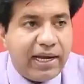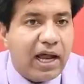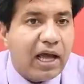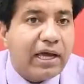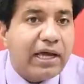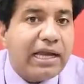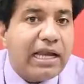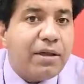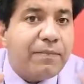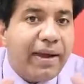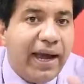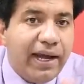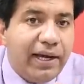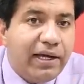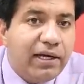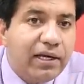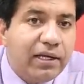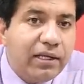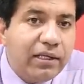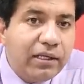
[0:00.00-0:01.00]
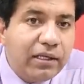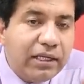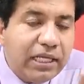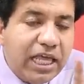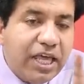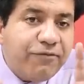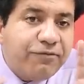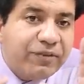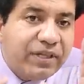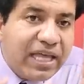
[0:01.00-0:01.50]
agreement,
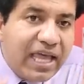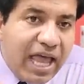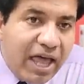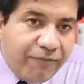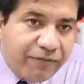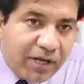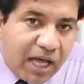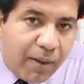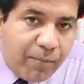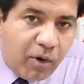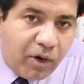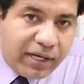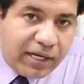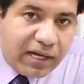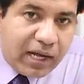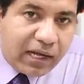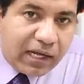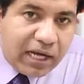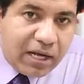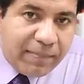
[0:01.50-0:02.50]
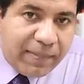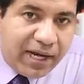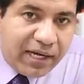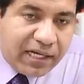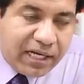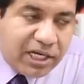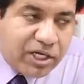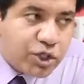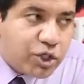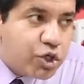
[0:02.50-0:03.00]
if they have come on an agreement,
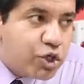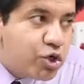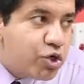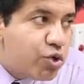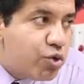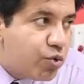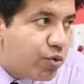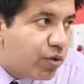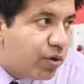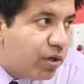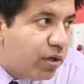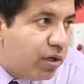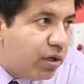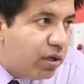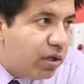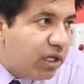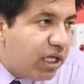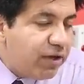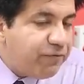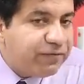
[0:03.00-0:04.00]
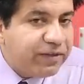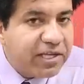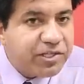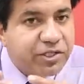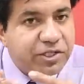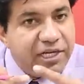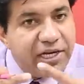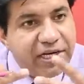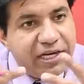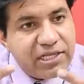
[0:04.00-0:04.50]
it's true. If they
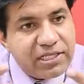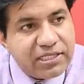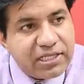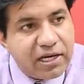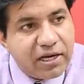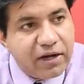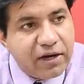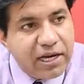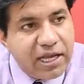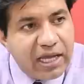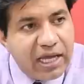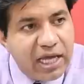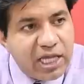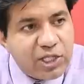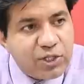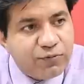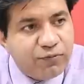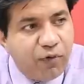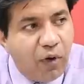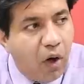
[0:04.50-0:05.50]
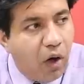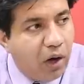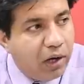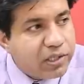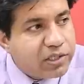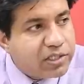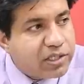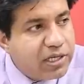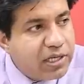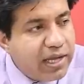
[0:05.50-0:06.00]
still disagree, it's
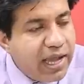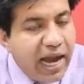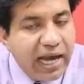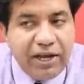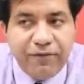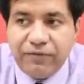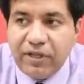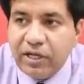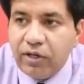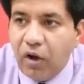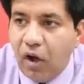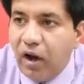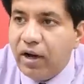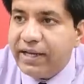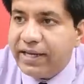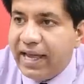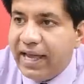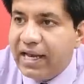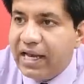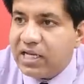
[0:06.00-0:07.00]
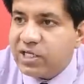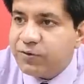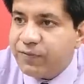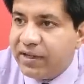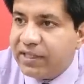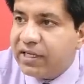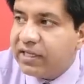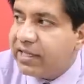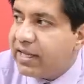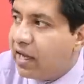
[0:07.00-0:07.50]
false. And if they don't tell us
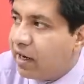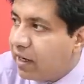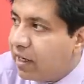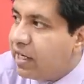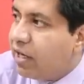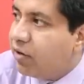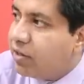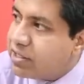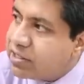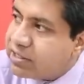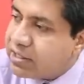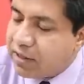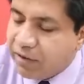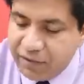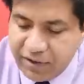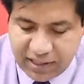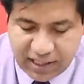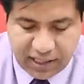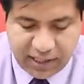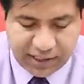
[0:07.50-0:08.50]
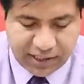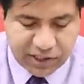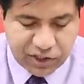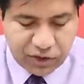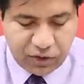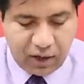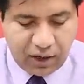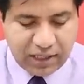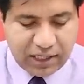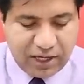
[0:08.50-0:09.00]
whether they agree or disagree, then it is
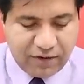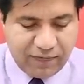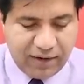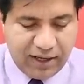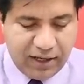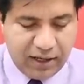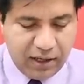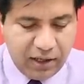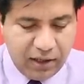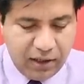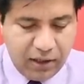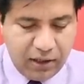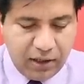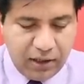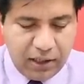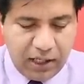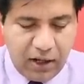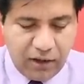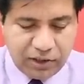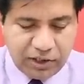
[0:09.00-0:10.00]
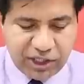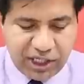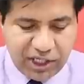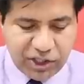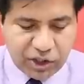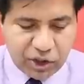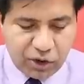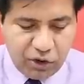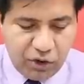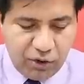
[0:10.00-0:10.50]
not given. Now
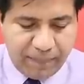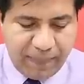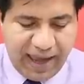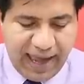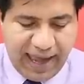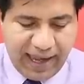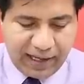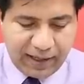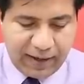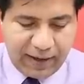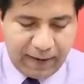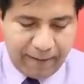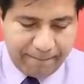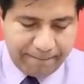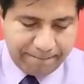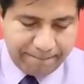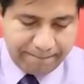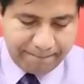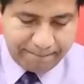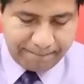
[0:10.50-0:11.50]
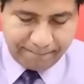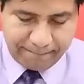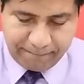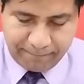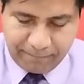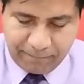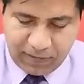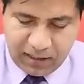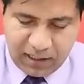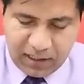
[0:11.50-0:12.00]
just go back.
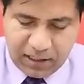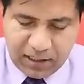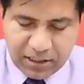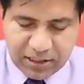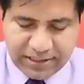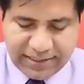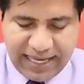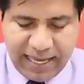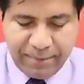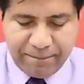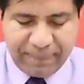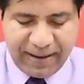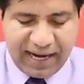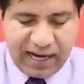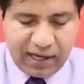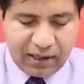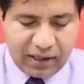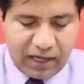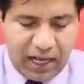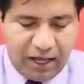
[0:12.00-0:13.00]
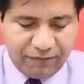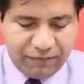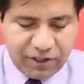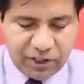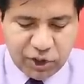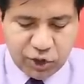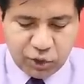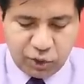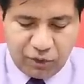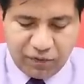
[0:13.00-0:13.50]
Same paragraph,
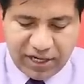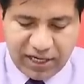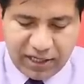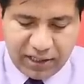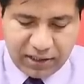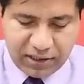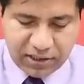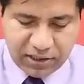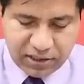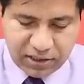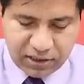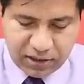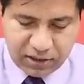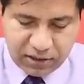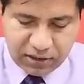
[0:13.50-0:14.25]
historians.